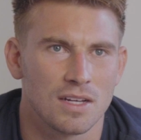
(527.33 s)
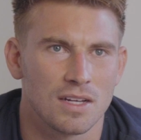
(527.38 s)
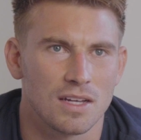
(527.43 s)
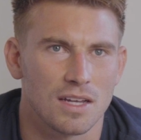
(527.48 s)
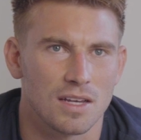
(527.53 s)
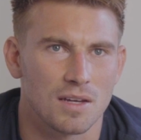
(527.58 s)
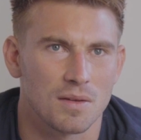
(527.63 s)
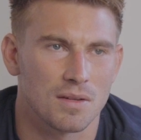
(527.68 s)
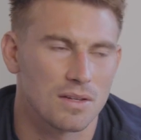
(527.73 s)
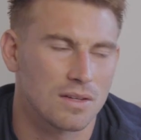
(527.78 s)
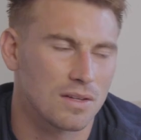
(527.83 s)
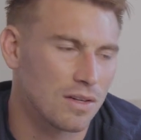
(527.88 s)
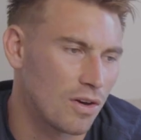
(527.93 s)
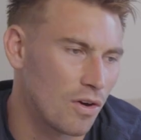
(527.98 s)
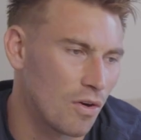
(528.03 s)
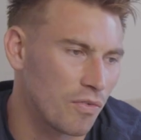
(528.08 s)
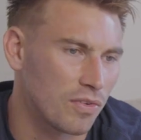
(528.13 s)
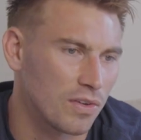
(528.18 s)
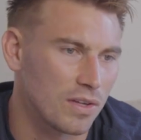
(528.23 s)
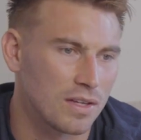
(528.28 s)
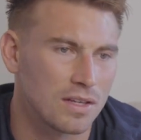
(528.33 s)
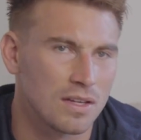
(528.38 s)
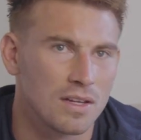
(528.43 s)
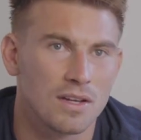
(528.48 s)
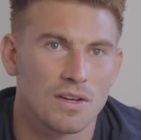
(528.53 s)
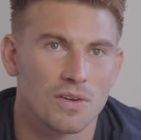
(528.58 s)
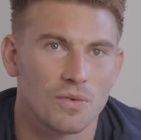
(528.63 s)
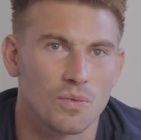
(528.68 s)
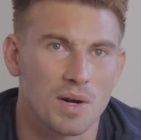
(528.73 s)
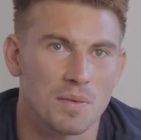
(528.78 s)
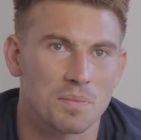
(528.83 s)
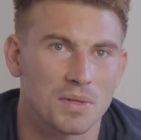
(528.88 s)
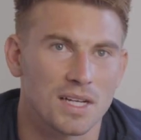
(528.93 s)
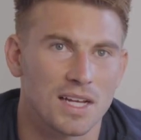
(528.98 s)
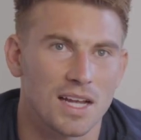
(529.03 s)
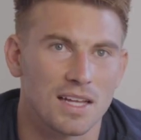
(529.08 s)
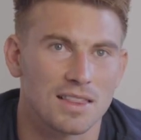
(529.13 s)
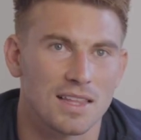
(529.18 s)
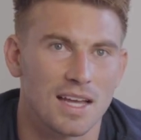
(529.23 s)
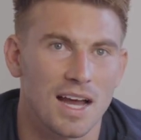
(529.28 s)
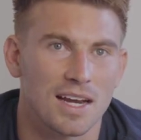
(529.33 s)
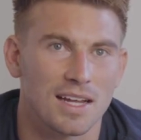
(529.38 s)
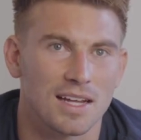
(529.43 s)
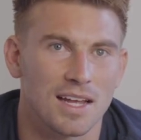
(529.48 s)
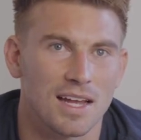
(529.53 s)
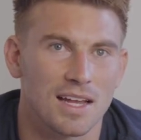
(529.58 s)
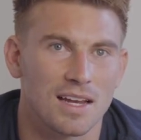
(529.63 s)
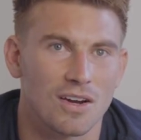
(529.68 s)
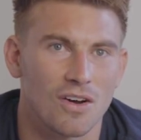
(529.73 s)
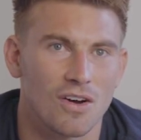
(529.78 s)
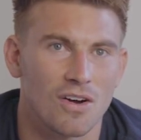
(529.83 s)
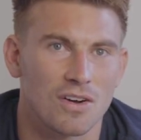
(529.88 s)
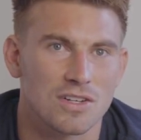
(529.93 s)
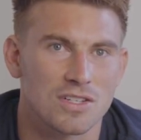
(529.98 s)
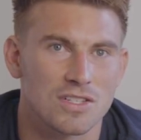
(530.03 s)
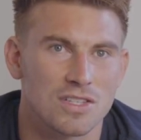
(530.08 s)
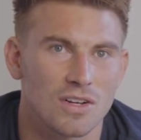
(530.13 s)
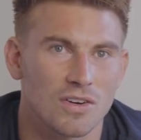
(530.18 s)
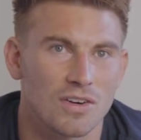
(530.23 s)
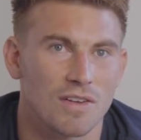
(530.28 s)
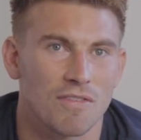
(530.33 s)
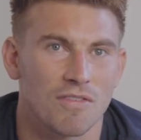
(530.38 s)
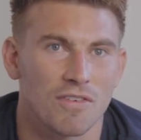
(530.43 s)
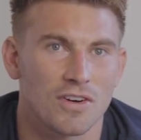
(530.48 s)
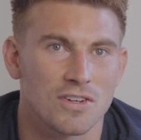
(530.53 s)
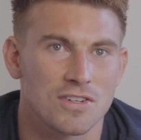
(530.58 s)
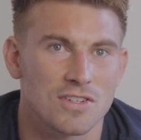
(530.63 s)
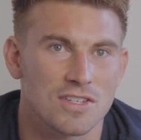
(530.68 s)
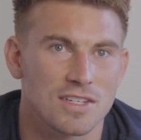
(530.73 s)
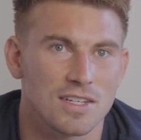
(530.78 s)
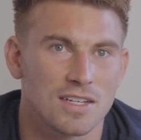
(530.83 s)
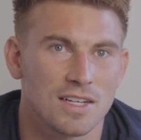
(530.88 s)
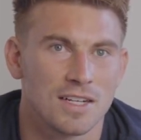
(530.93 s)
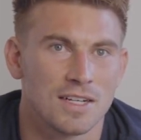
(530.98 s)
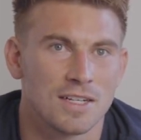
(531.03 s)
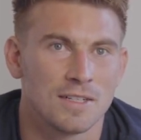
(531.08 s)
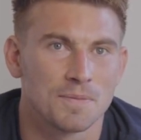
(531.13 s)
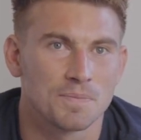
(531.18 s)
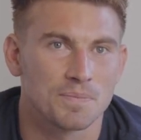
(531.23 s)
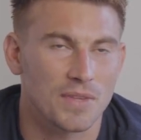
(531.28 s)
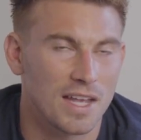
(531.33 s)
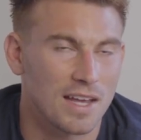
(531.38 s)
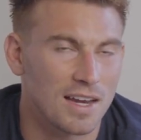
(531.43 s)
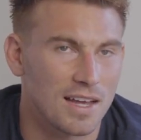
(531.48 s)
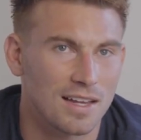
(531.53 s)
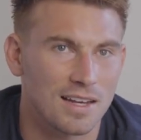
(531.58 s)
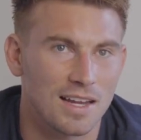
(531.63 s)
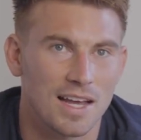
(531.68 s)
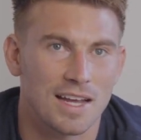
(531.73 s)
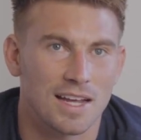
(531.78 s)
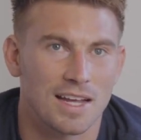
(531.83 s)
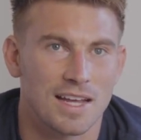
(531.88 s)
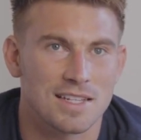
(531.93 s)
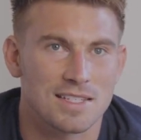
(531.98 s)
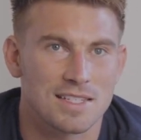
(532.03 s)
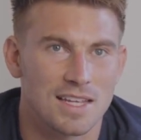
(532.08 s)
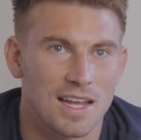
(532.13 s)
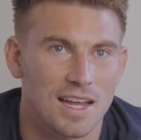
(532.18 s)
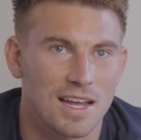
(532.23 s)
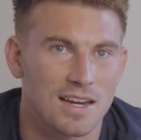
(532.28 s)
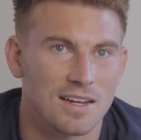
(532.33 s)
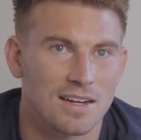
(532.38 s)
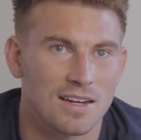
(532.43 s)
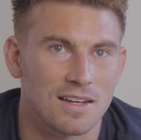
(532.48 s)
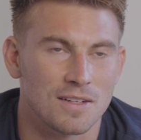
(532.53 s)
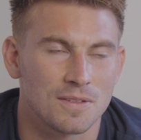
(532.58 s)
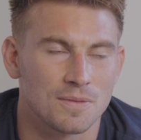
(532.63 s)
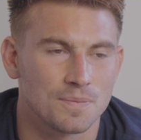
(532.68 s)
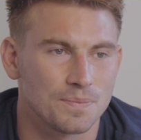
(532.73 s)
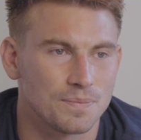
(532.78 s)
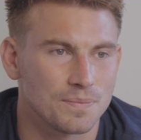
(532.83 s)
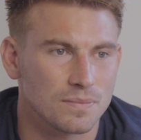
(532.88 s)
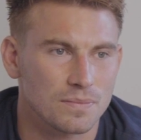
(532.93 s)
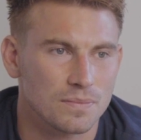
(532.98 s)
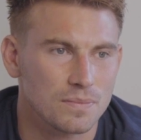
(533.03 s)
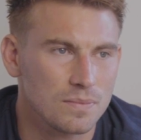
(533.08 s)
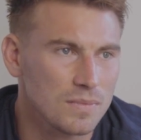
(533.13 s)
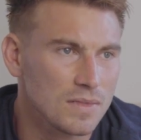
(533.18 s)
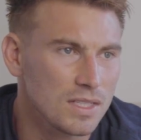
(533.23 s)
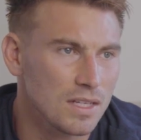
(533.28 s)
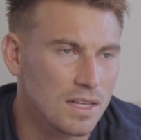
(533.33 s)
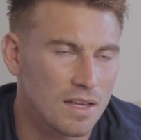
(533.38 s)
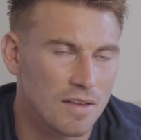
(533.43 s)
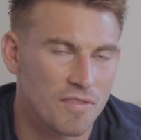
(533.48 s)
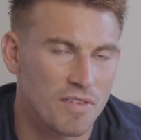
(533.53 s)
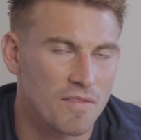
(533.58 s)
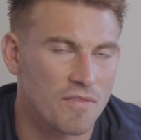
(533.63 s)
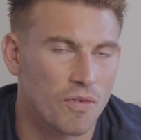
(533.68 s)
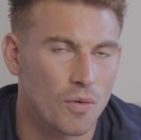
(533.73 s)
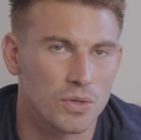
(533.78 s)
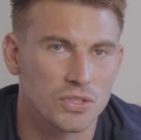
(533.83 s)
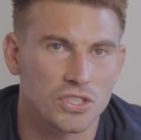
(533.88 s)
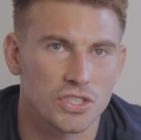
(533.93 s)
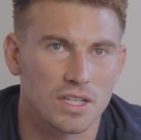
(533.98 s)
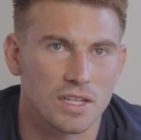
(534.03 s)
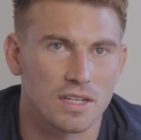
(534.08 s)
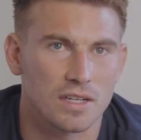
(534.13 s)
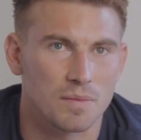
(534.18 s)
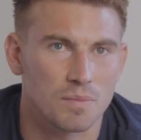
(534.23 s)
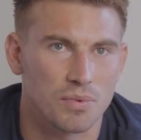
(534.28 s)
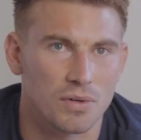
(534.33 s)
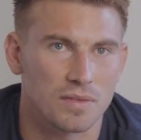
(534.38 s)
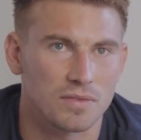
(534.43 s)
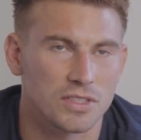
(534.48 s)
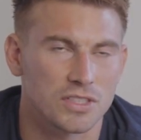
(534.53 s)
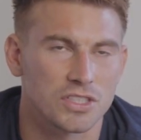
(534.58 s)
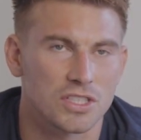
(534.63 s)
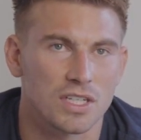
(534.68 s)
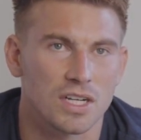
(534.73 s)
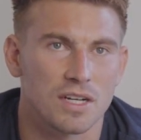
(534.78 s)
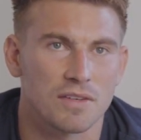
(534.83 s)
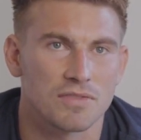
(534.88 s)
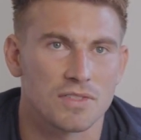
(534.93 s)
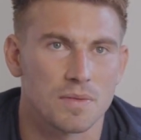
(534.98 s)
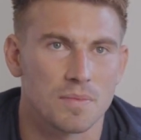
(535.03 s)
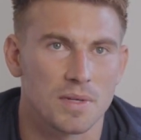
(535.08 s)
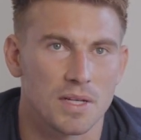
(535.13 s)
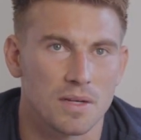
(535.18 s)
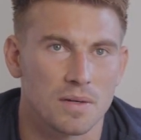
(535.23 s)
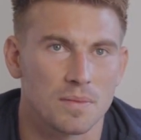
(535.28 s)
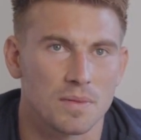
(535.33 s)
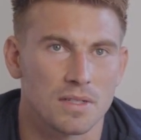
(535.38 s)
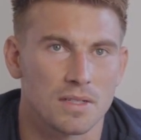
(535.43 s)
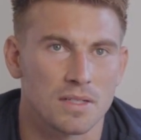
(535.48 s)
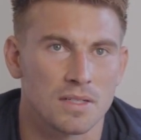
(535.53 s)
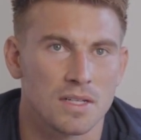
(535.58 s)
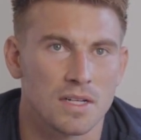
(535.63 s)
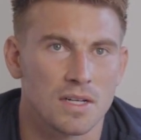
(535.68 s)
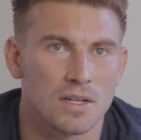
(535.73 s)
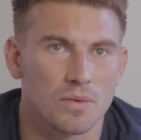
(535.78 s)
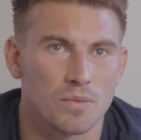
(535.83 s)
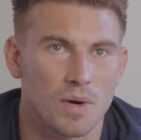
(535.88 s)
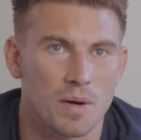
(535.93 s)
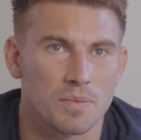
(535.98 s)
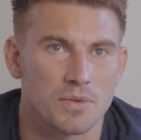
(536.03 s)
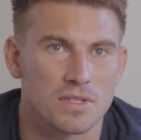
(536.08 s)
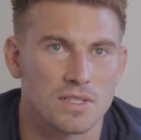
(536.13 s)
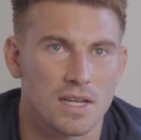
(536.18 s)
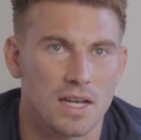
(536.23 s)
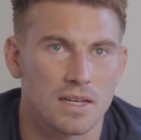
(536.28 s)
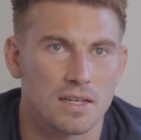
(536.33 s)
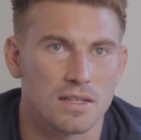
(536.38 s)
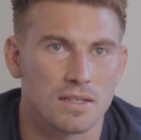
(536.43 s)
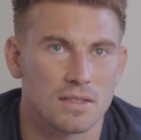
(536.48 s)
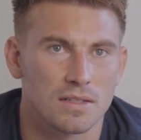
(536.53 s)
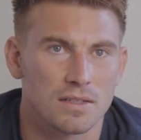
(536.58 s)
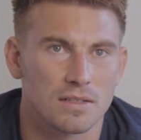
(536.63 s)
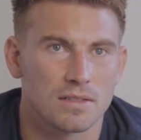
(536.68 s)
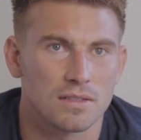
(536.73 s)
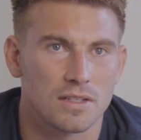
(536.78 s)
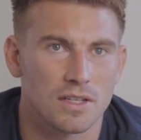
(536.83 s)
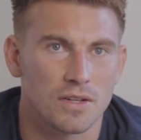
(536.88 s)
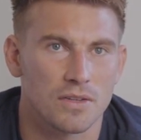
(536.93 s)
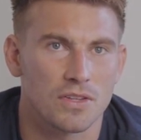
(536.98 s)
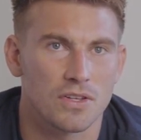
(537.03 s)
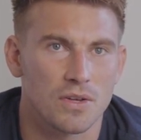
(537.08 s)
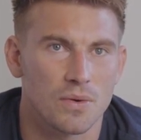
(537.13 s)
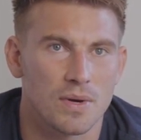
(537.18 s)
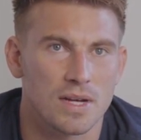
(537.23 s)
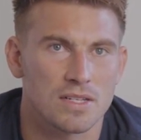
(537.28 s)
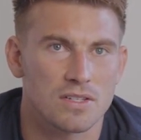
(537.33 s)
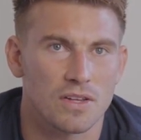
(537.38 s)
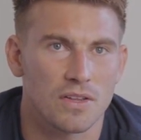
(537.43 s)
And to hopefully replicate that again August 31st in LA against Canada, if I'm fortunate and privileged enough to be able to represent the U.S.